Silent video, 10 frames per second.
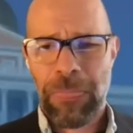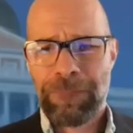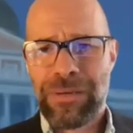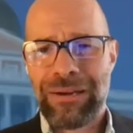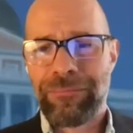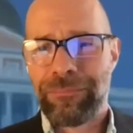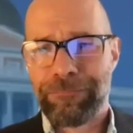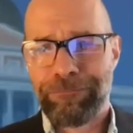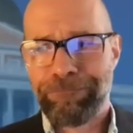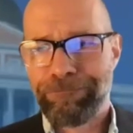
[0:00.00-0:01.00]
we kind of
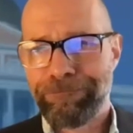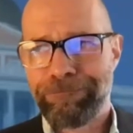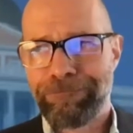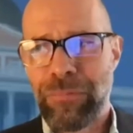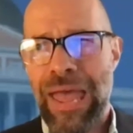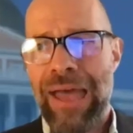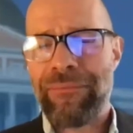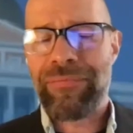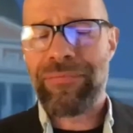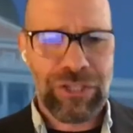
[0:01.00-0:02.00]

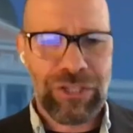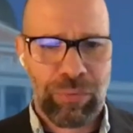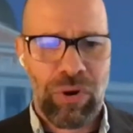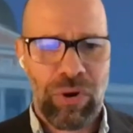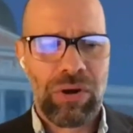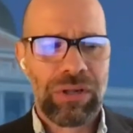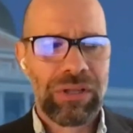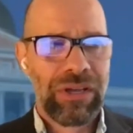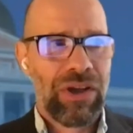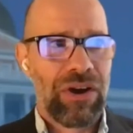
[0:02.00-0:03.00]
have that
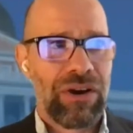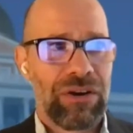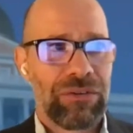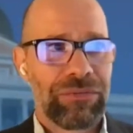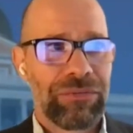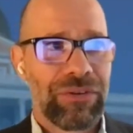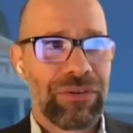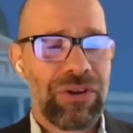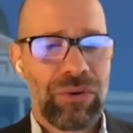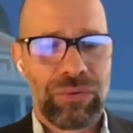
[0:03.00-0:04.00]
sprawl of
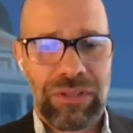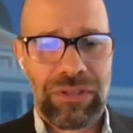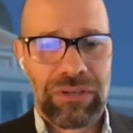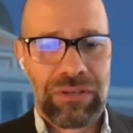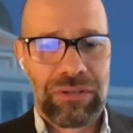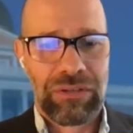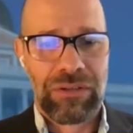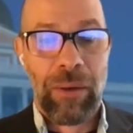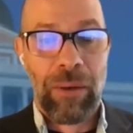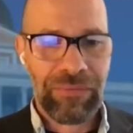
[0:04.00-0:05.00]
not only the
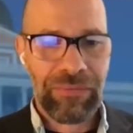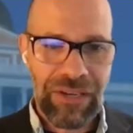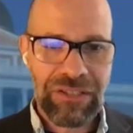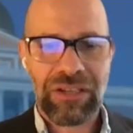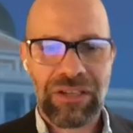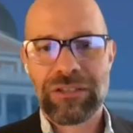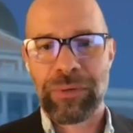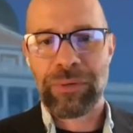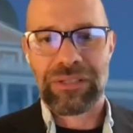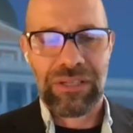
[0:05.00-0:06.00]
number of data centers,
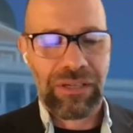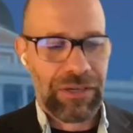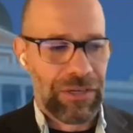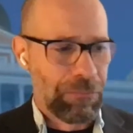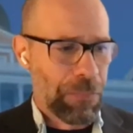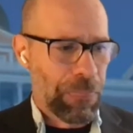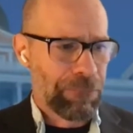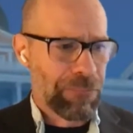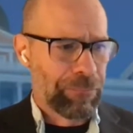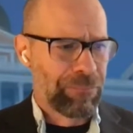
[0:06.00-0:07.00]
but the
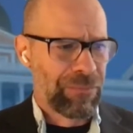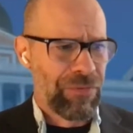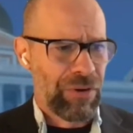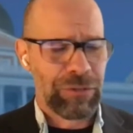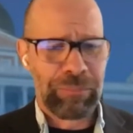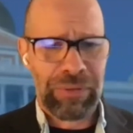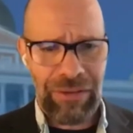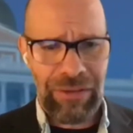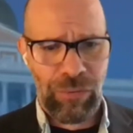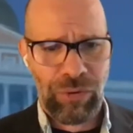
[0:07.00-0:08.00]
various
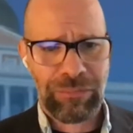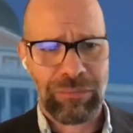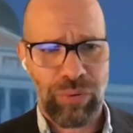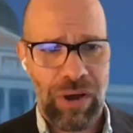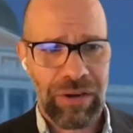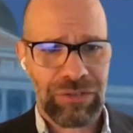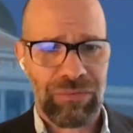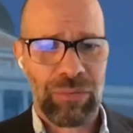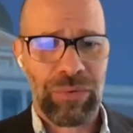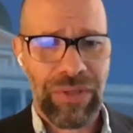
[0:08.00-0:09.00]
platforms and products
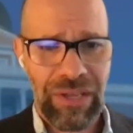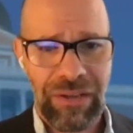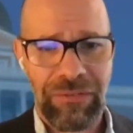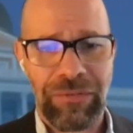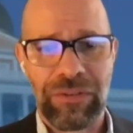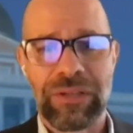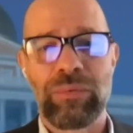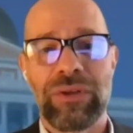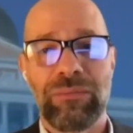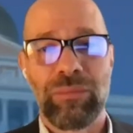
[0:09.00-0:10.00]
run within. I felt like
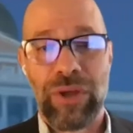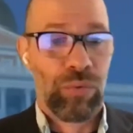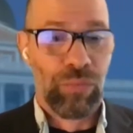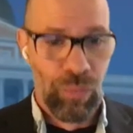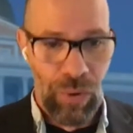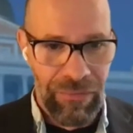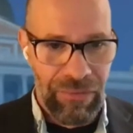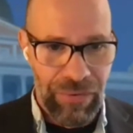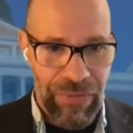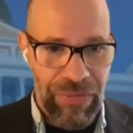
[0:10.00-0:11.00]
we owned one of
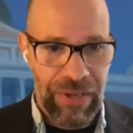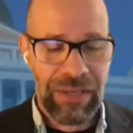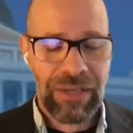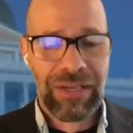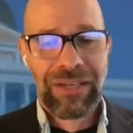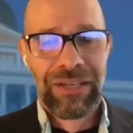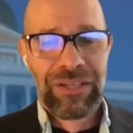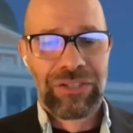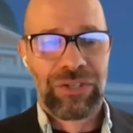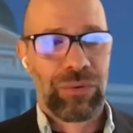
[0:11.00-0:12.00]
everything.
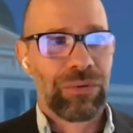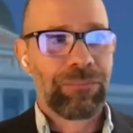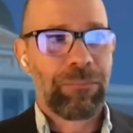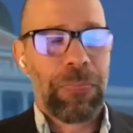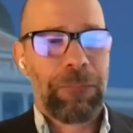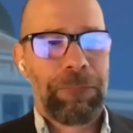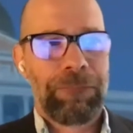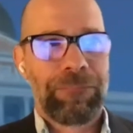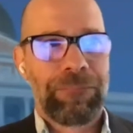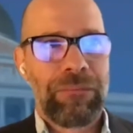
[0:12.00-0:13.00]
So
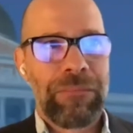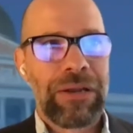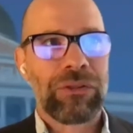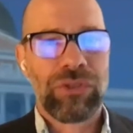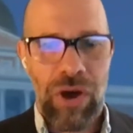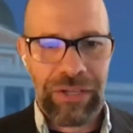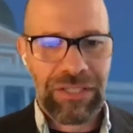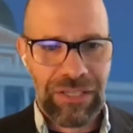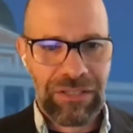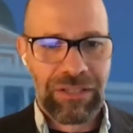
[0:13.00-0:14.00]
it made a lot of
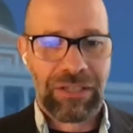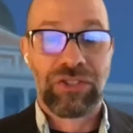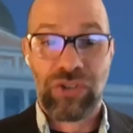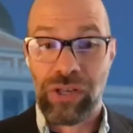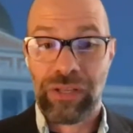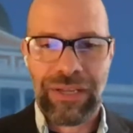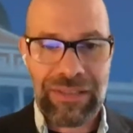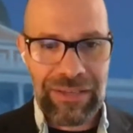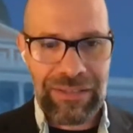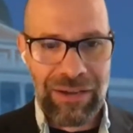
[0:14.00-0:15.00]
sense to consolidate
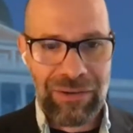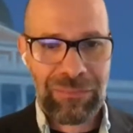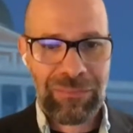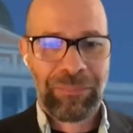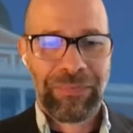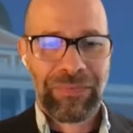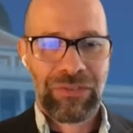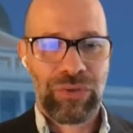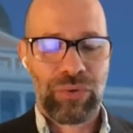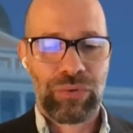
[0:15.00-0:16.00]
that down,
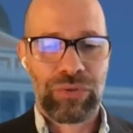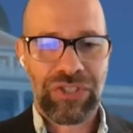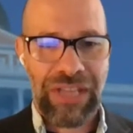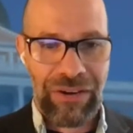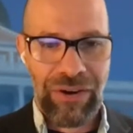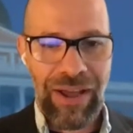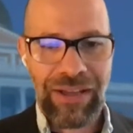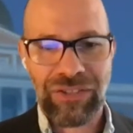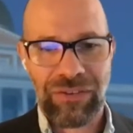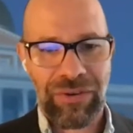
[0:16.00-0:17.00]
to
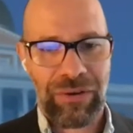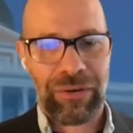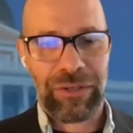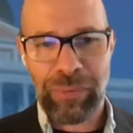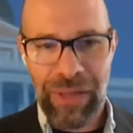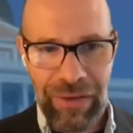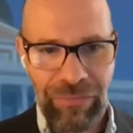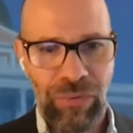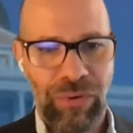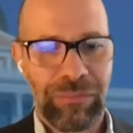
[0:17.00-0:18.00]
standardize on various
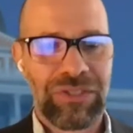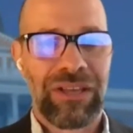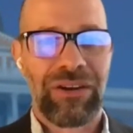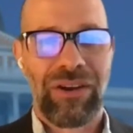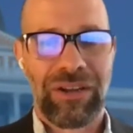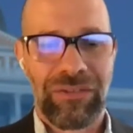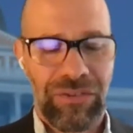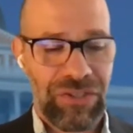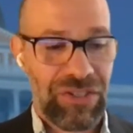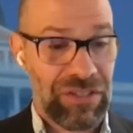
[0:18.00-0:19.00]
platforms,
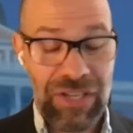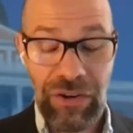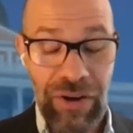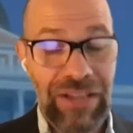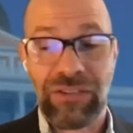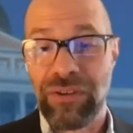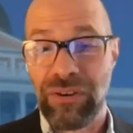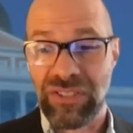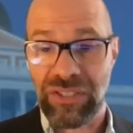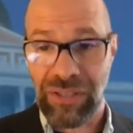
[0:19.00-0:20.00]
standardize on
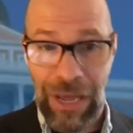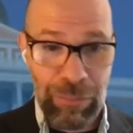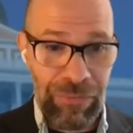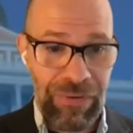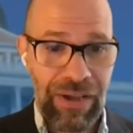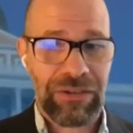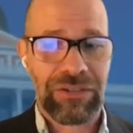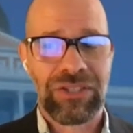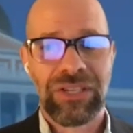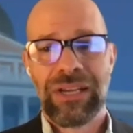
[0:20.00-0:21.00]
various cloud
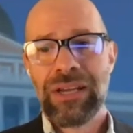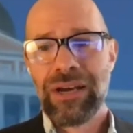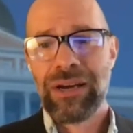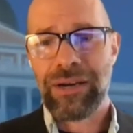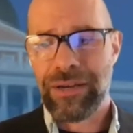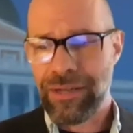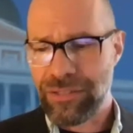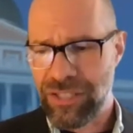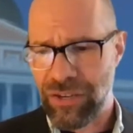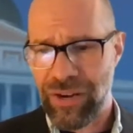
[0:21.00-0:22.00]
providers.
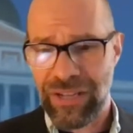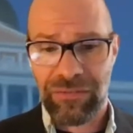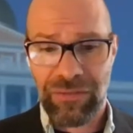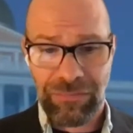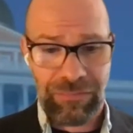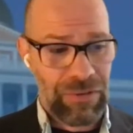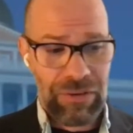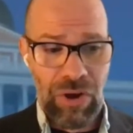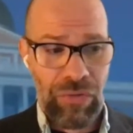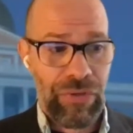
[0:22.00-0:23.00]
It's standardized
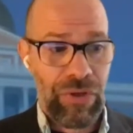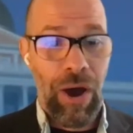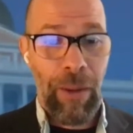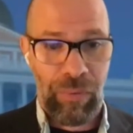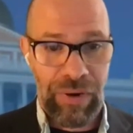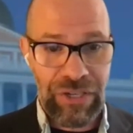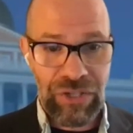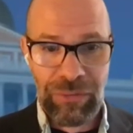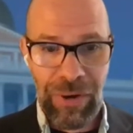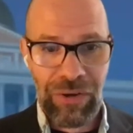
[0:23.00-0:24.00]
on the
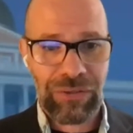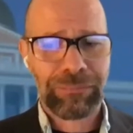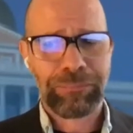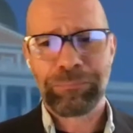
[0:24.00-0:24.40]
operational model.